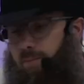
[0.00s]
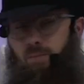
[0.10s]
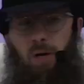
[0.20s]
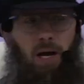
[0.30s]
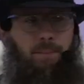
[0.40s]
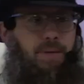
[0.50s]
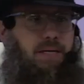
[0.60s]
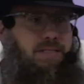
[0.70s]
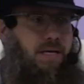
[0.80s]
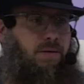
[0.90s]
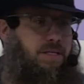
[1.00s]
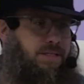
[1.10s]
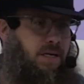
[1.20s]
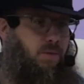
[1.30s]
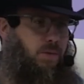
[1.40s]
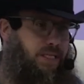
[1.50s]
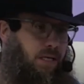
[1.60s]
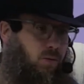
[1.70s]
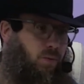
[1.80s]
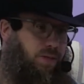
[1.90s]
Muhammad, his eldest son, was
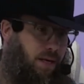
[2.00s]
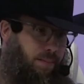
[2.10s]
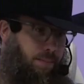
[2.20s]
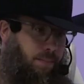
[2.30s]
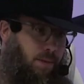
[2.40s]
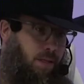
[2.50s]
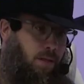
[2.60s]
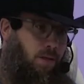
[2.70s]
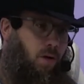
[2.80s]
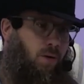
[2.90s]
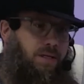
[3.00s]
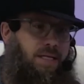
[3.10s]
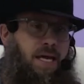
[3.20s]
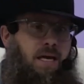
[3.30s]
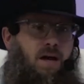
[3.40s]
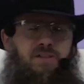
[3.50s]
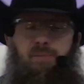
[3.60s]
killed with him on the day of the